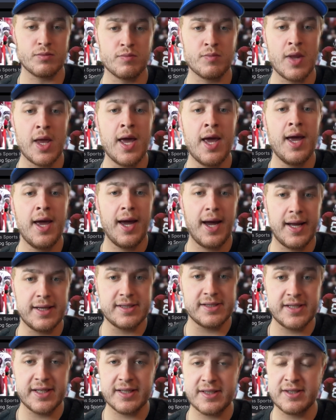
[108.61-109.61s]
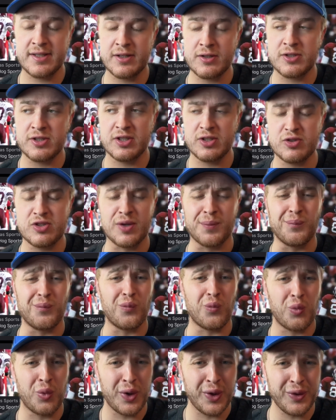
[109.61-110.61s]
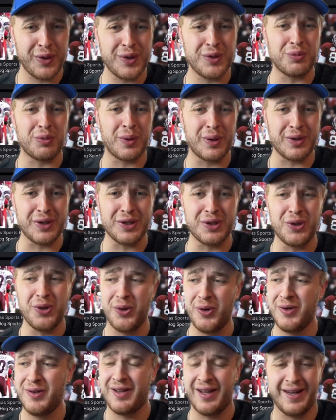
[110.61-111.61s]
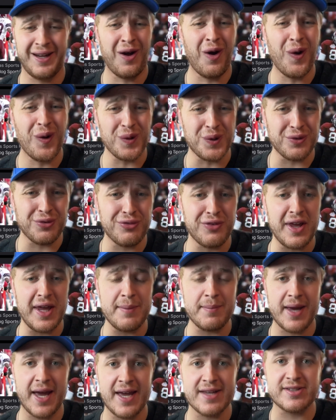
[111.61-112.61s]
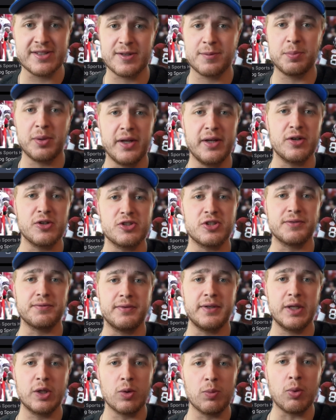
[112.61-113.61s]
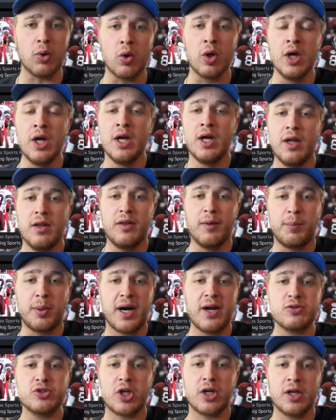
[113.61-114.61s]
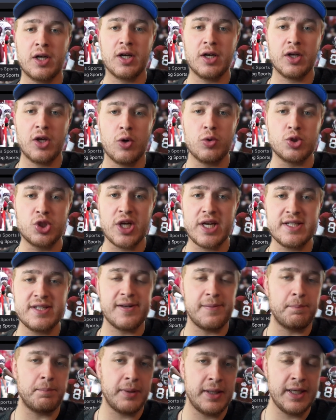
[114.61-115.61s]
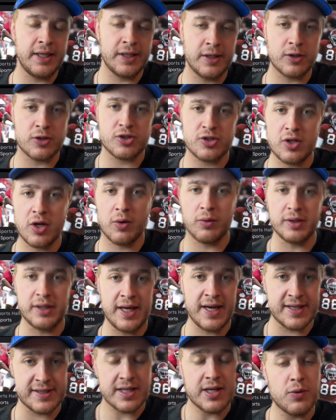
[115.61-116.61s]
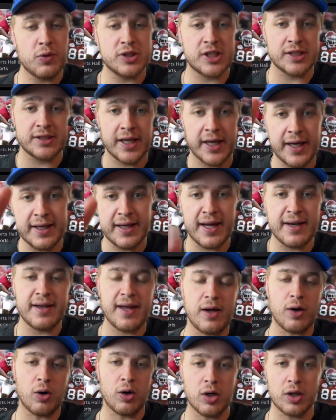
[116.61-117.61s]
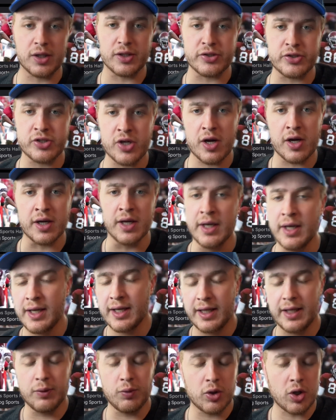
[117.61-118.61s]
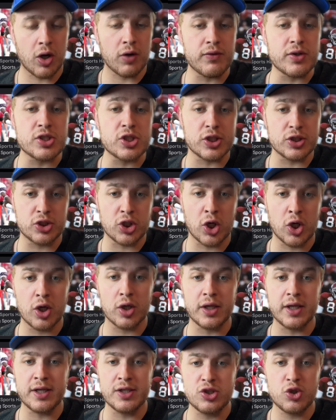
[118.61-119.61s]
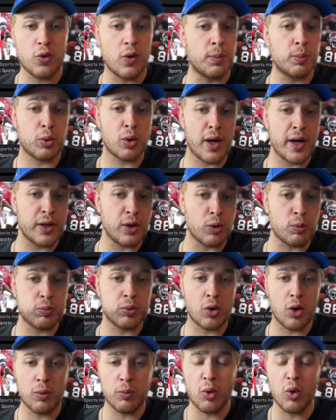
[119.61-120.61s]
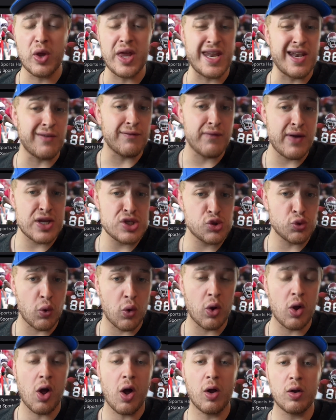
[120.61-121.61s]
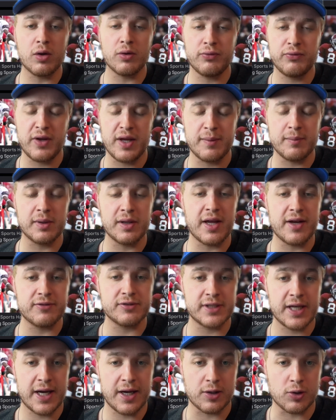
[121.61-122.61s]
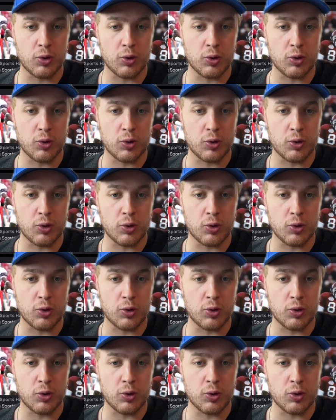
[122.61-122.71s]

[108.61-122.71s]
At 6, there are still some really, really good, like Hall of Fame-esque players available. The Browns are going to go Jason Peters, though. Yes, he was a tight end at Arkansas. He would obviously turn into a perennial Pro Bowl and eventual Hall of Fame left tackle.